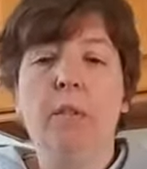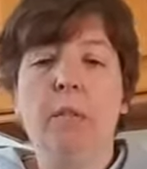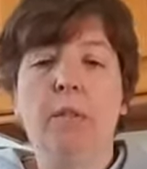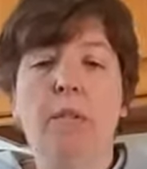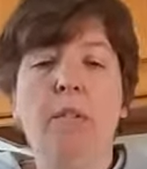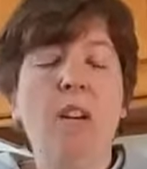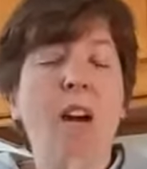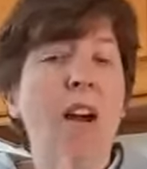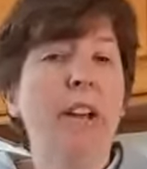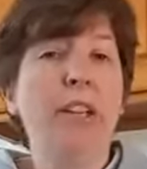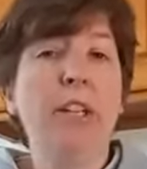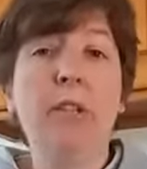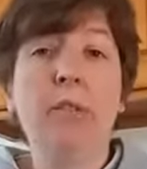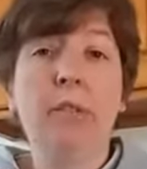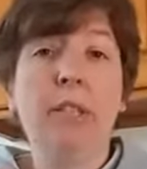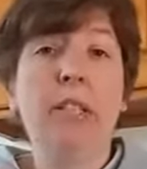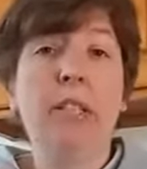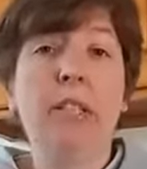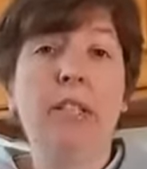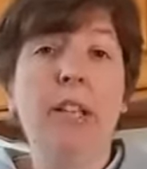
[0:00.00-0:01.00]
not
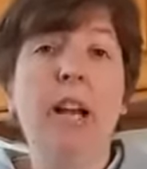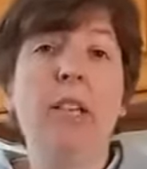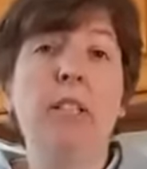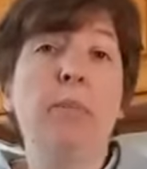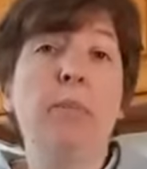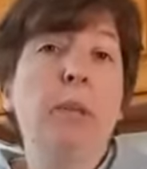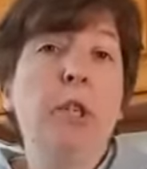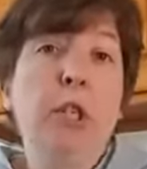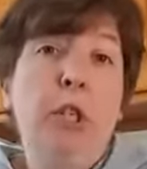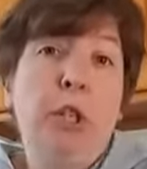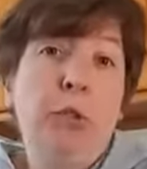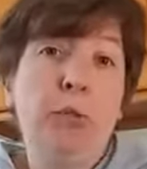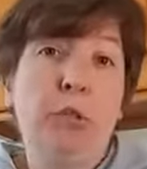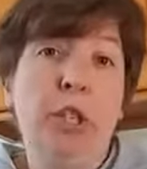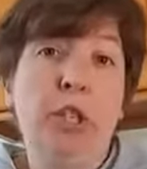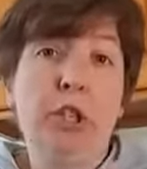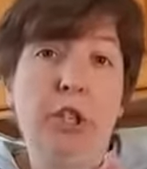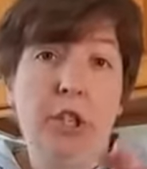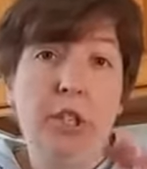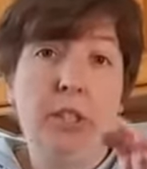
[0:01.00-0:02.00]
using signs, but
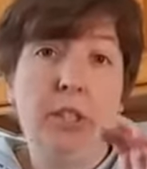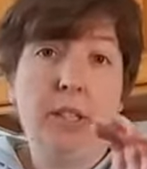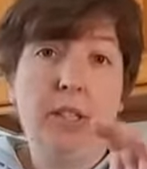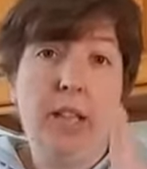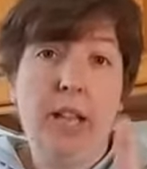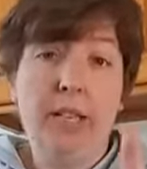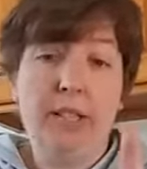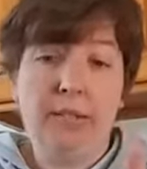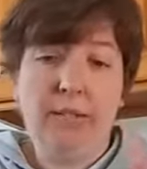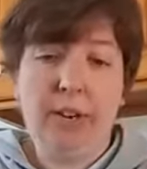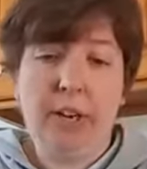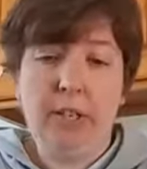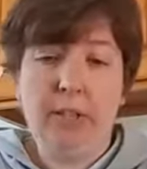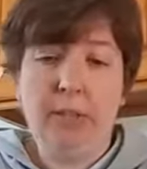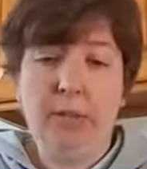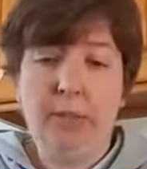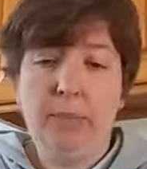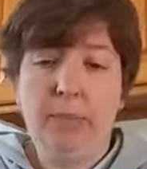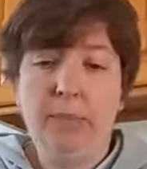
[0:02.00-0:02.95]
using just the classifiers.